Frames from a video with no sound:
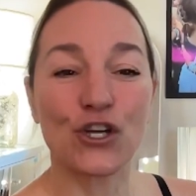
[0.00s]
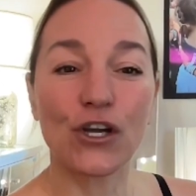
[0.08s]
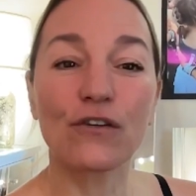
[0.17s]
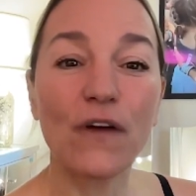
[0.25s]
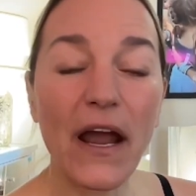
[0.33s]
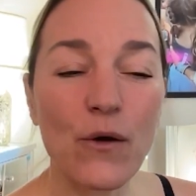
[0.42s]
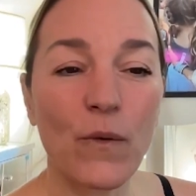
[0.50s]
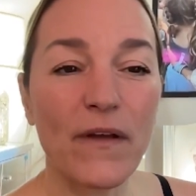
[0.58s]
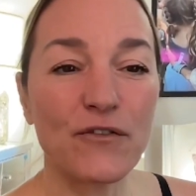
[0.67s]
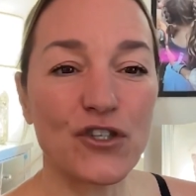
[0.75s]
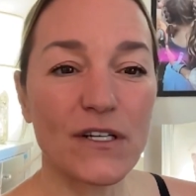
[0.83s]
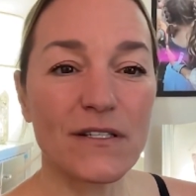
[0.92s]
you're right,
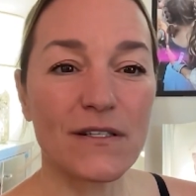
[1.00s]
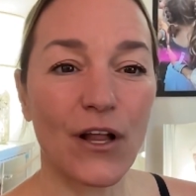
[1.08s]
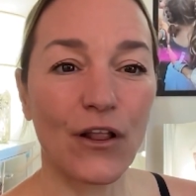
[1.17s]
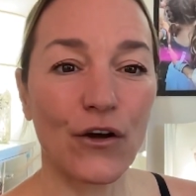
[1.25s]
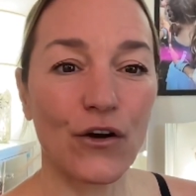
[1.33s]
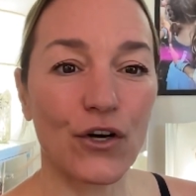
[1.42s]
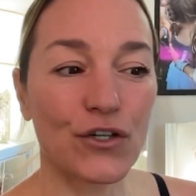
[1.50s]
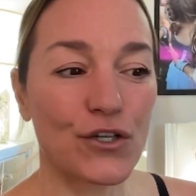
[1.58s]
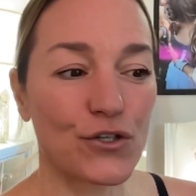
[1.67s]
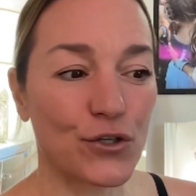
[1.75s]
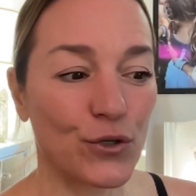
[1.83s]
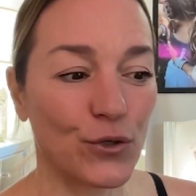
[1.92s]
we've just
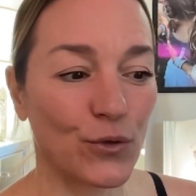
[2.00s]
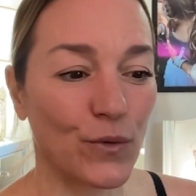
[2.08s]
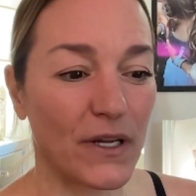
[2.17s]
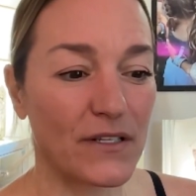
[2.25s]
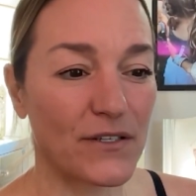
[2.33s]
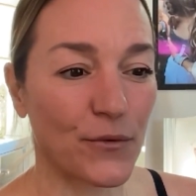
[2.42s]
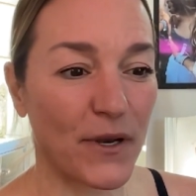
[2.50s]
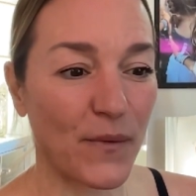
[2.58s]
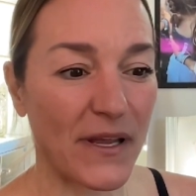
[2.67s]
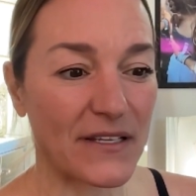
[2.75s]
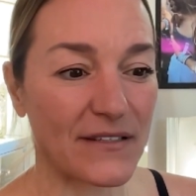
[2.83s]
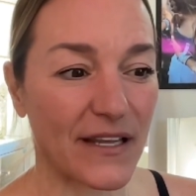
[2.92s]
learned to, in so many
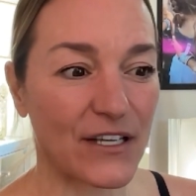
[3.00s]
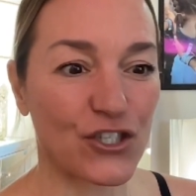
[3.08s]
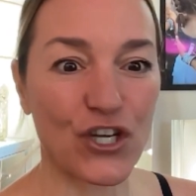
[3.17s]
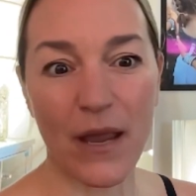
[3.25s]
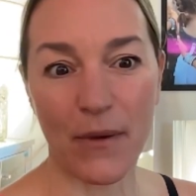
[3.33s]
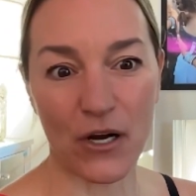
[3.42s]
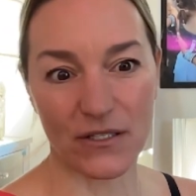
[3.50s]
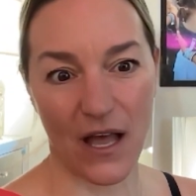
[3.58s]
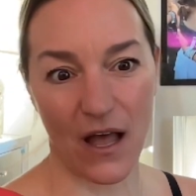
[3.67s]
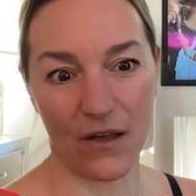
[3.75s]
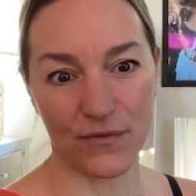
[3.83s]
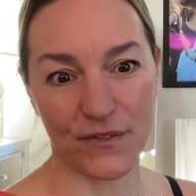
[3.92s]
ways, like, shame
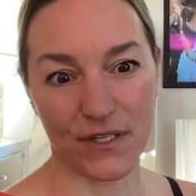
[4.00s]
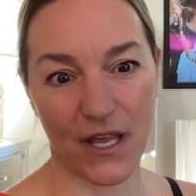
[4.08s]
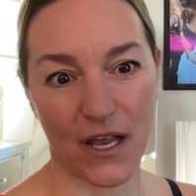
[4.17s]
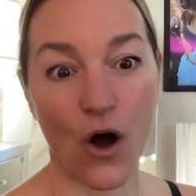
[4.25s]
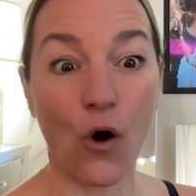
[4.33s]
ourselves. Like, "Oh,